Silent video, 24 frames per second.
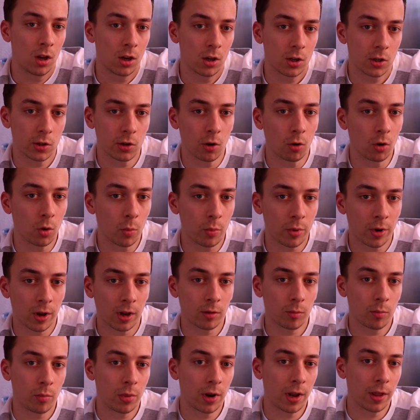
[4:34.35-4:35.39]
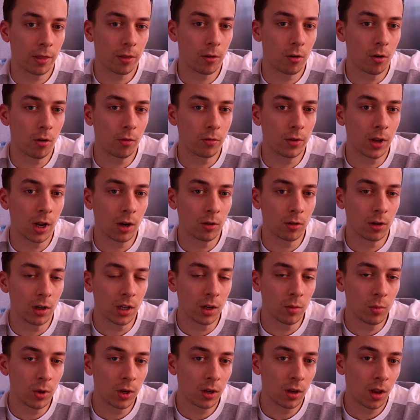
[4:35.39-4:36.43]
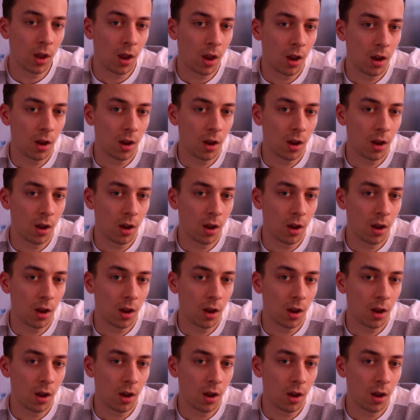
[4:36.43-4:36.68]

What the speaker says: slow the plant growth down a little bit,